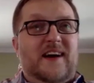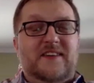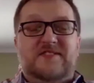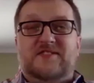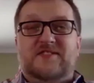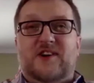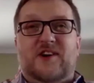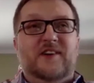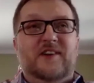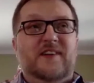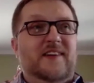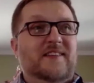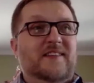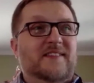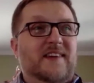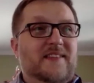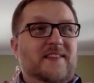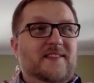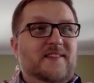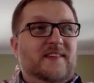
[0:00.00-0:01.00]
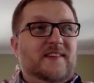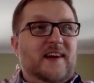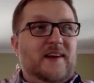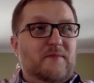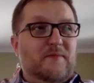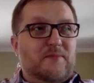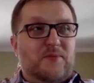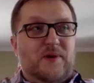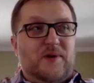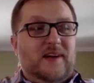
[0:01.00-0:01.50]
started is I kind
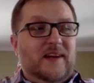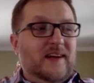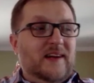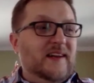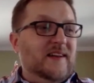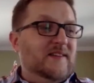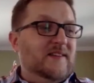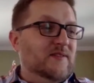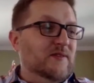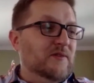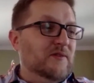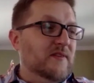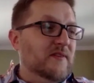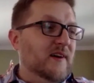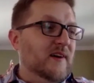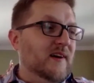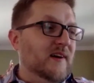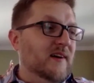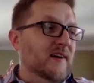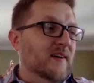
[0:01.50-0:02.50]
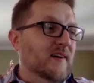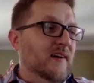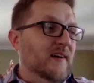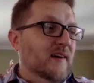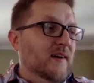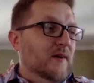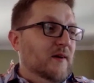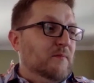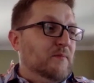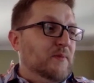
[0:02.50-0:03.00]
of bringing it to the
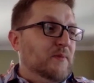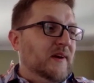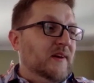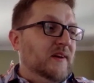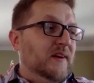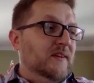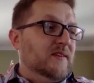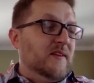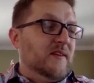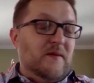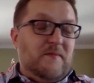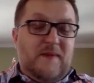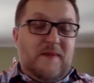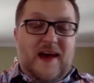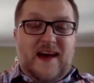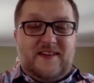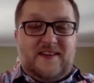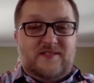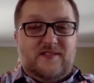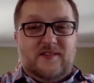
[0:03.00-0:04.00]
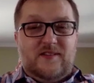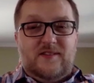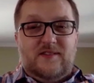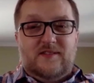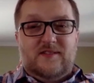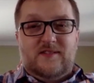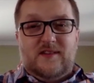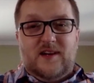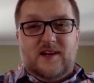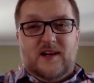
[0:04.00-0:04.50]

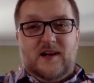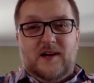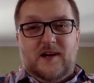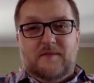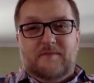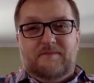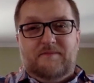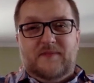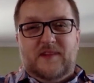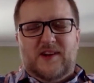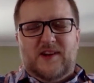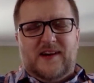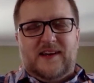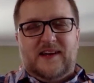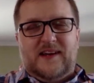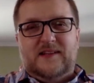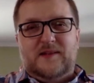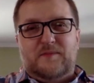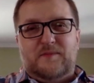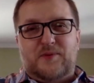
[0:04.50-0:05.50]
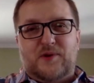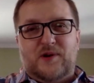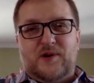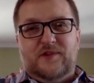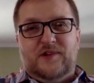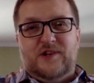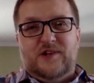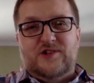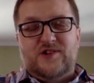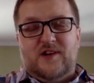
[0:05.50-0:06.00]
masses. I get the
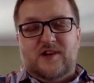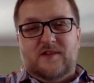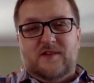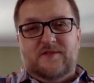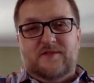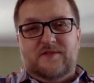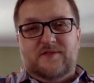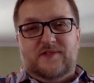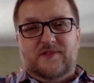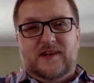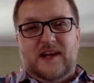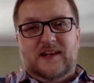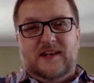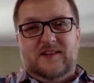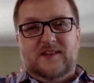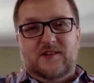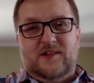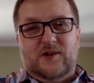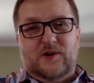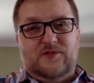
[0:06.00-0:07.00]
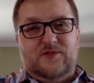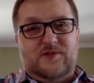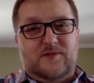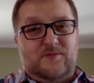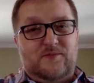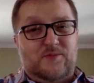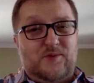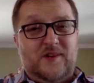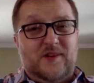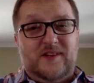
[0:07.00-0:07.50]
privilege of getting to know
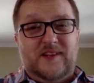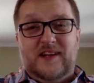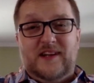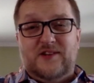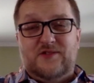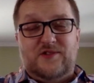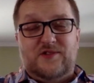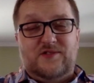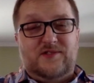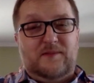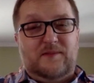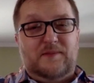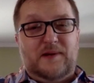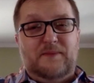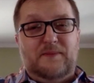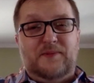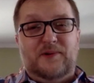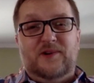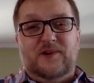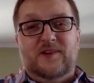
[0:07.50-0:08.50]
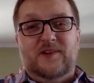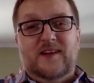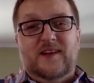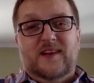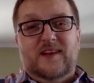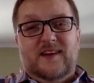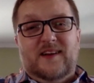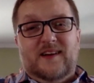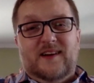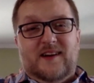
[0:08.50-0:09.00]
some really interesting people.
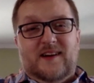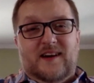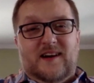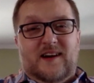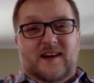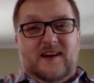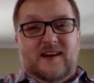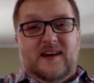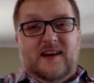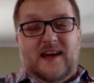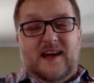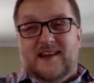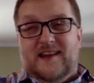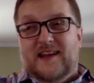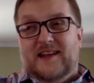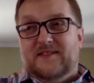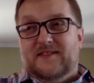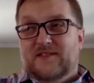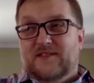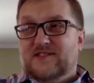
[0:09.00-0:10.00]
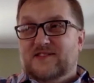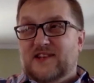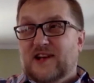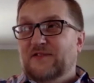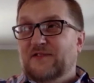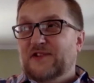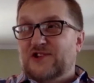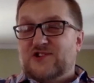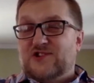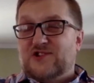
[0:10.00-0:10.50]
And
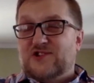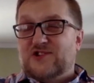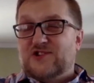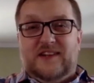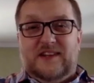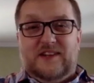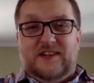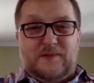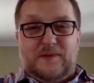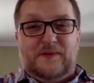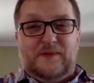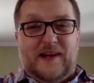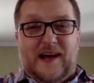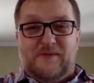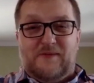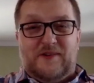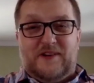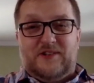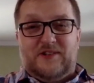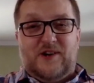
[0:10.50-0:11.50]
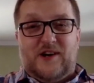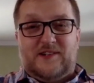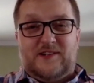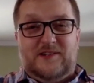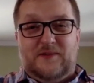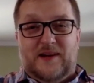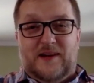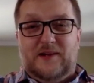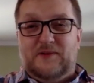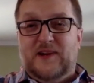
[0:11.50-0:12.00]
selfishly, these are people I want to talk to
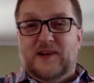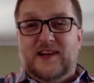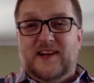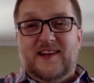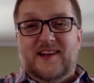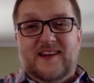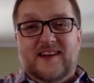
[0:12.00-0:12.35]
anyway.